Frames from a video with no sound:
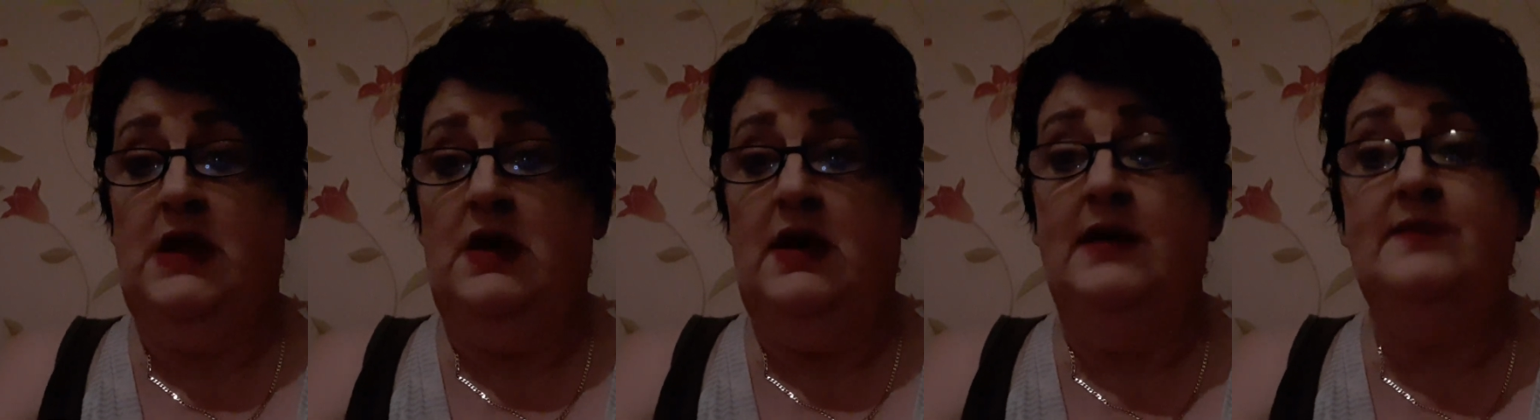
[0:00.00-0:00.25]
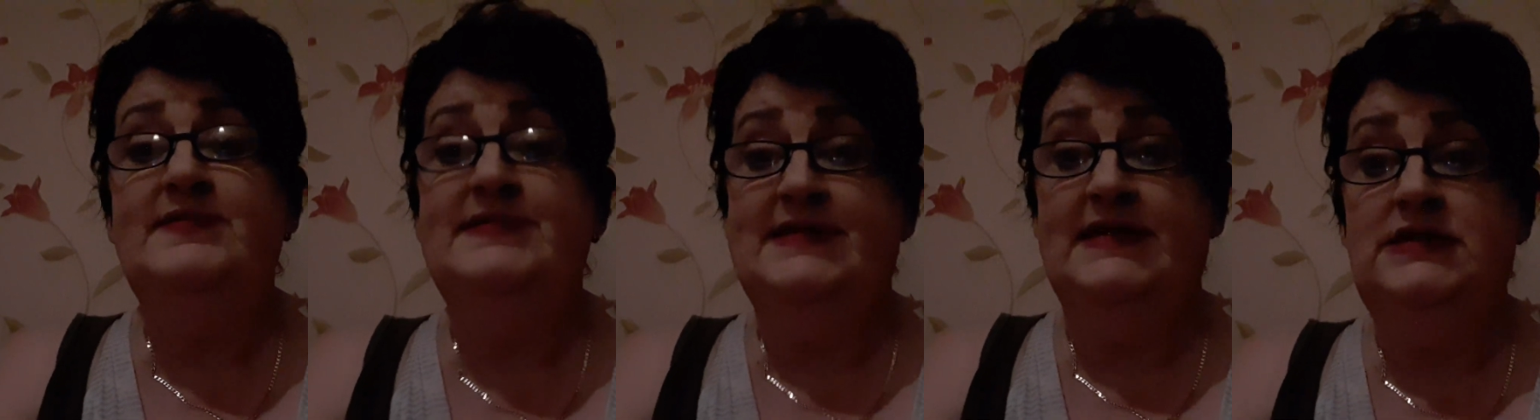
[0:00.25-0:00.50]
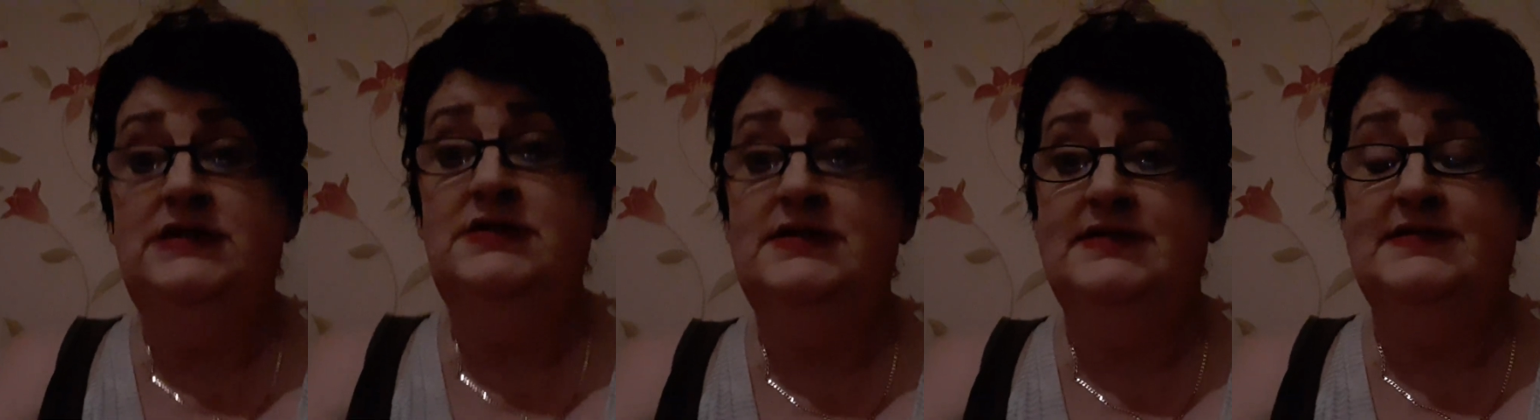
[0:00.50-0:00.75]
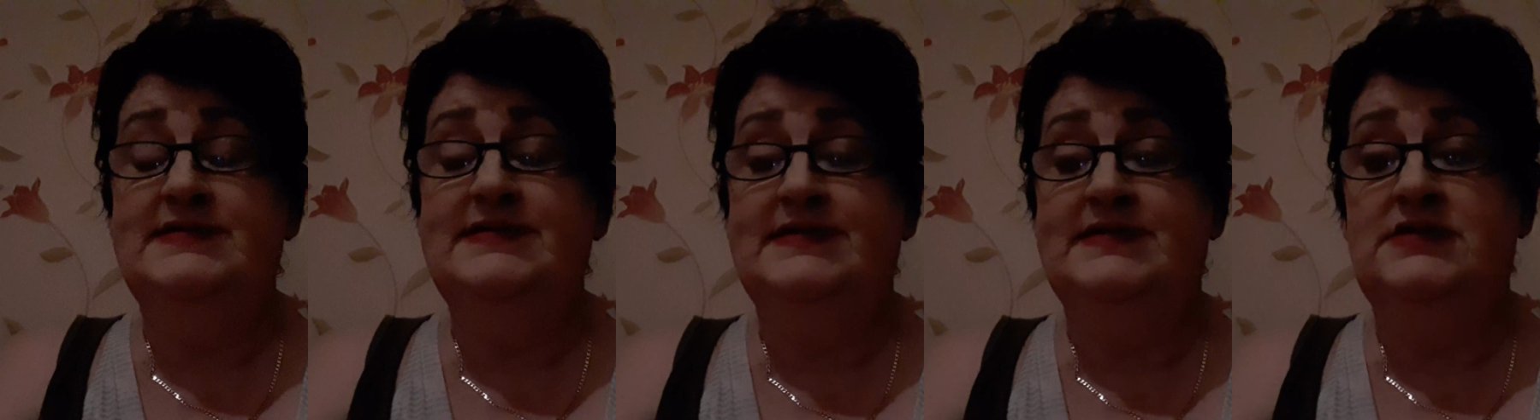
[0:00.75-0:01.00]
I've seen
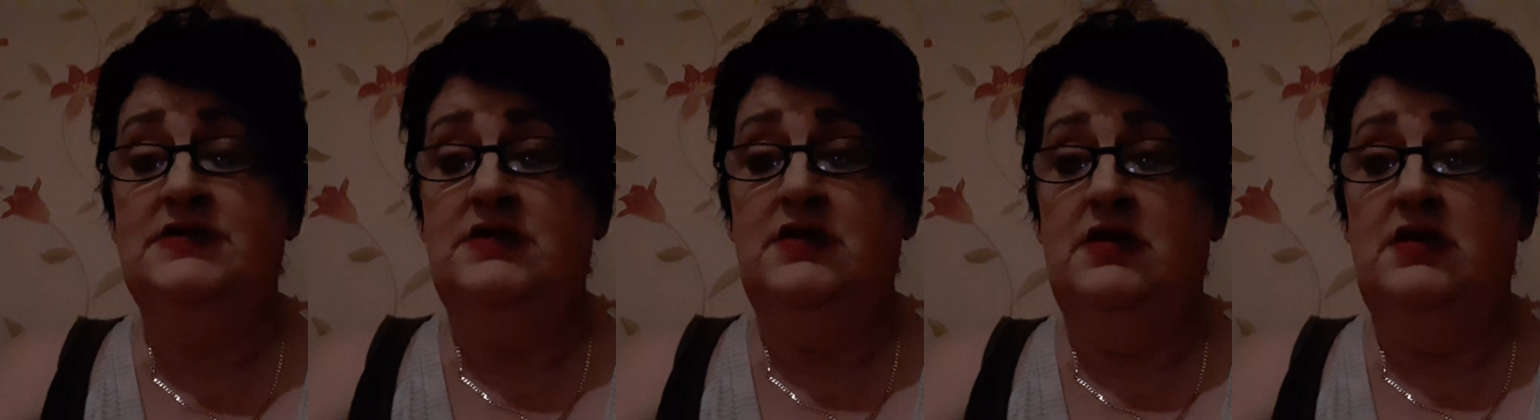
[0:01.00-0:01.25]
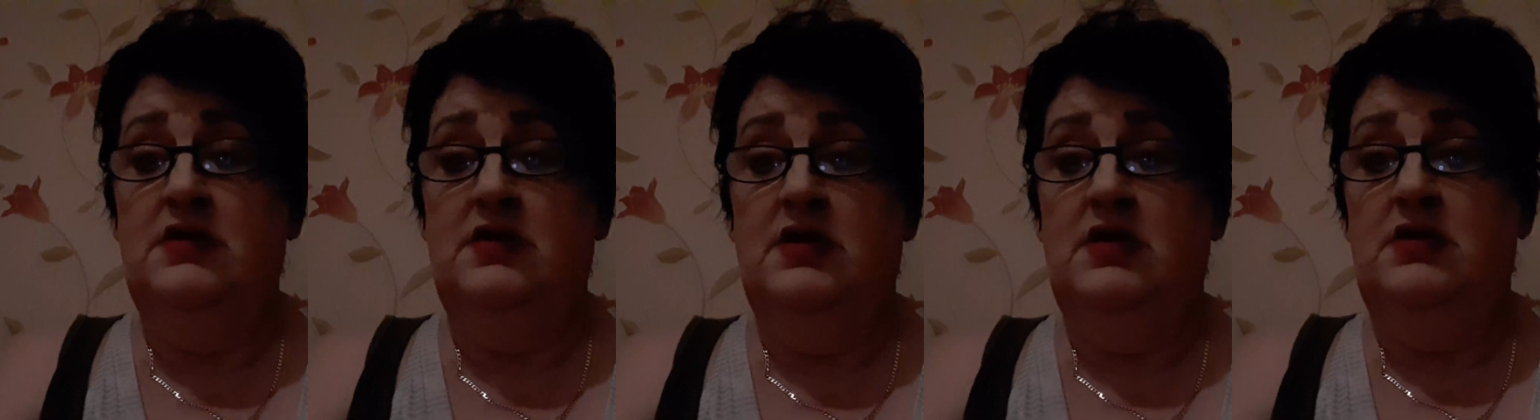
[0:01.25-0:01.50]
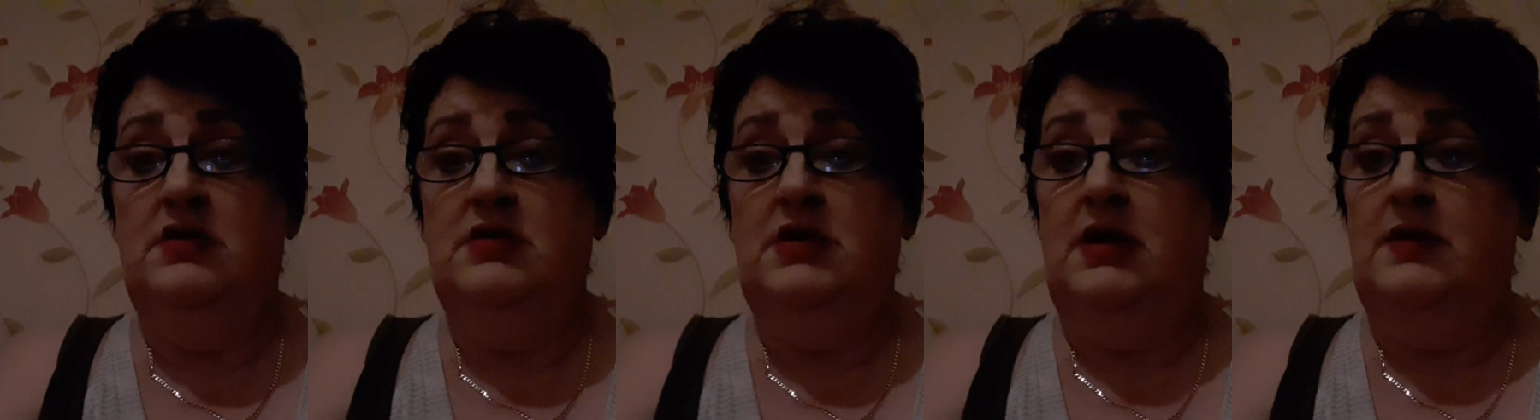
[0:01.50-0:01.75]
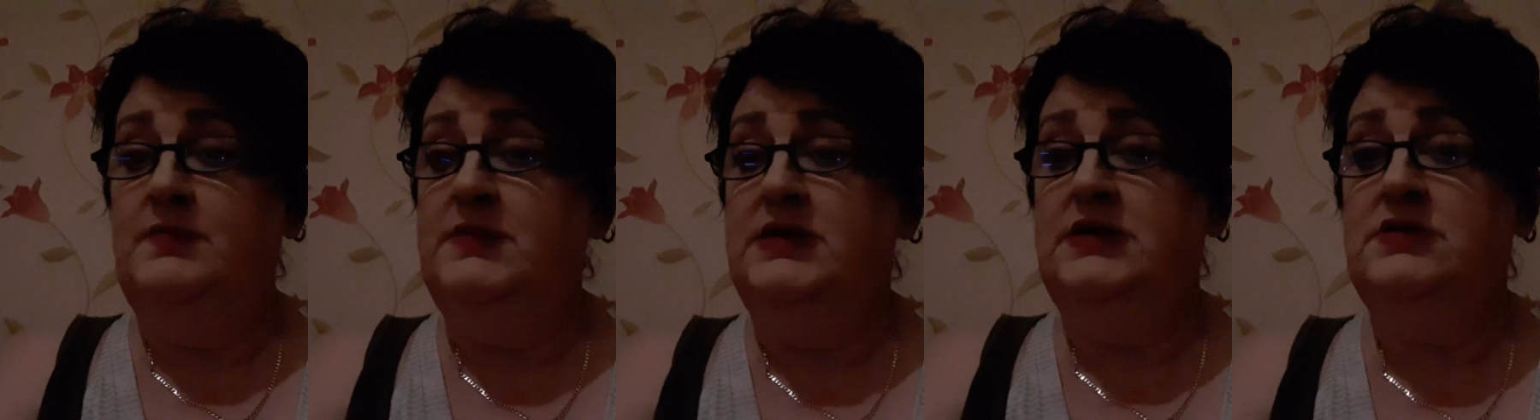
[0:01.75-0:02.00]
it.
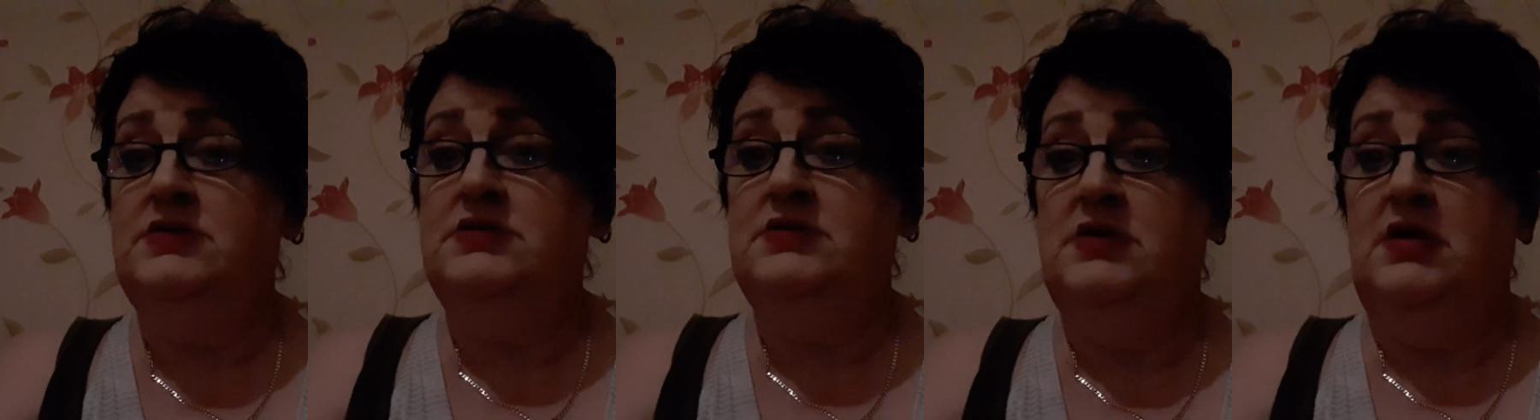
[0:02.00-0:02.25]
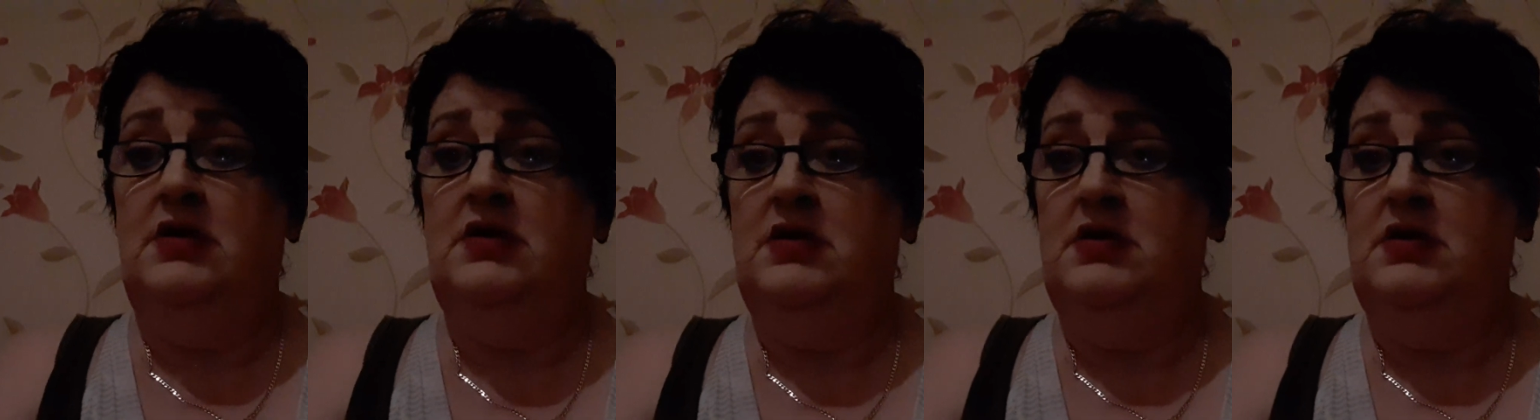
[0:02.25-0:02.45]
I mean,